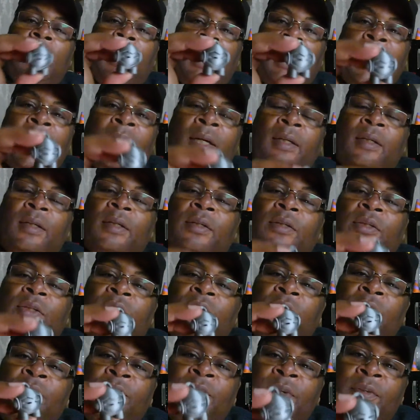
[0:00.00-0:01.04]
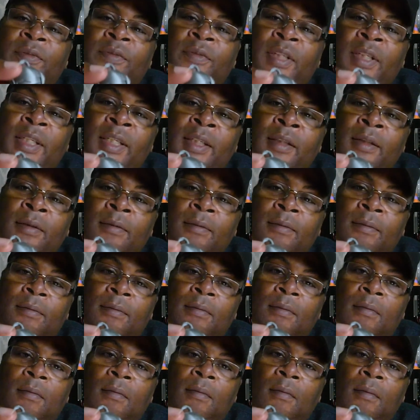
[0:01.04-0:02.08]
at 215
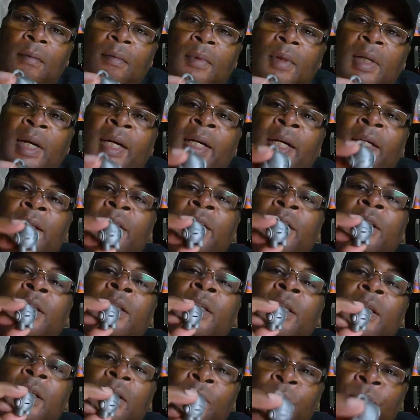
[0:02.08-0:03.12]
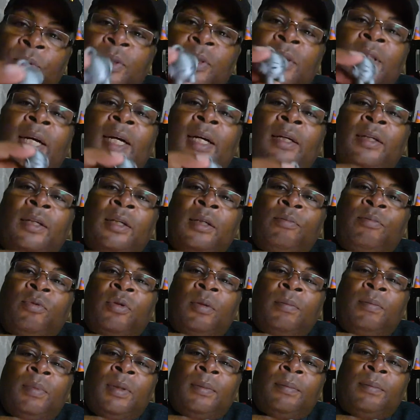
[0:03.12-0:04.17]
and it just oozed out no
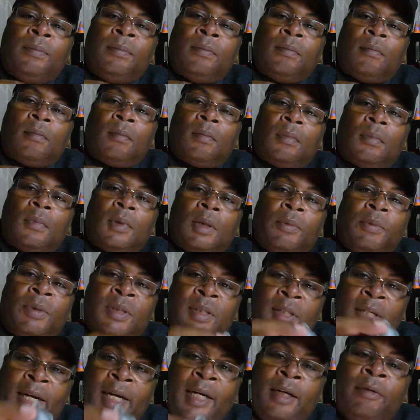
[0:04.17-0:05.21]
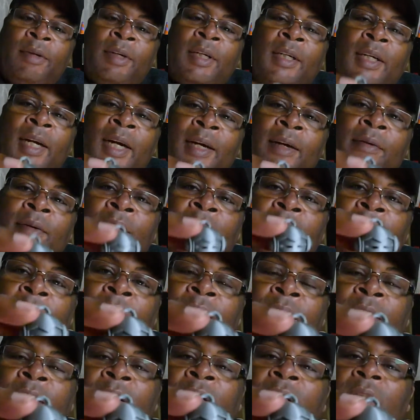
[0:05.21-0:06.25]
problem. It was layering
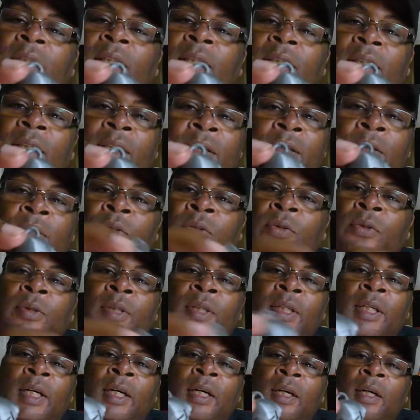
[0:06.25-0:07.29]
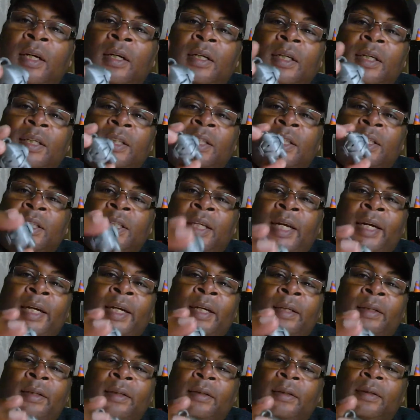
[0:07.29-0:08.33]
as you saw earlier. It just
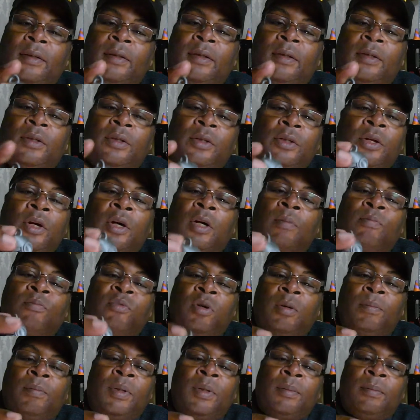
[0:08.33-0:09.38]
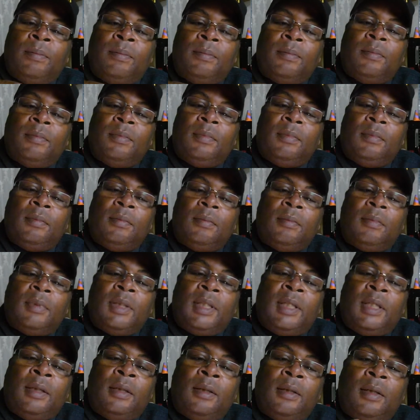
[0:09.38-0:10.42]
layered, not a problem.
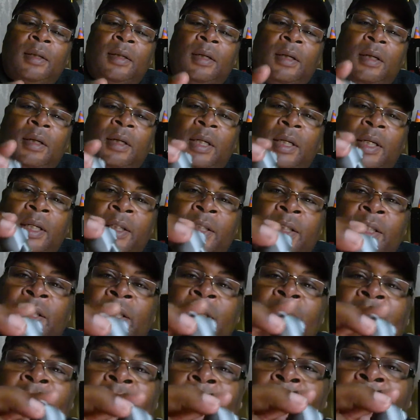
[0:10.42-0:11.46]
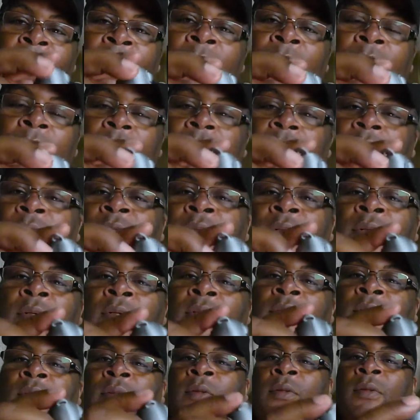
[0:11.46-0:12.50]
Yeah, it just came out of the
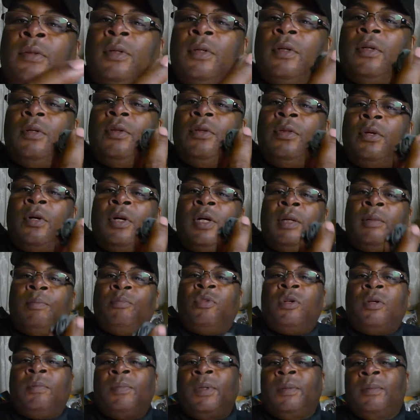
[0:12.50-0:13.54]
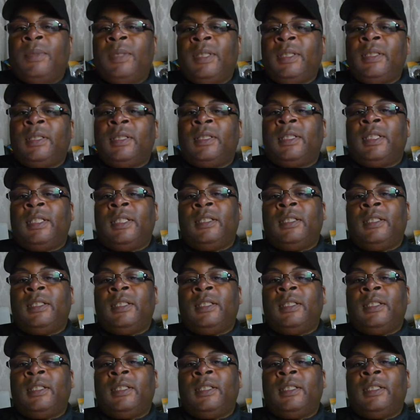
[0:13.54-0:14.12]
nozzle, not a problem. This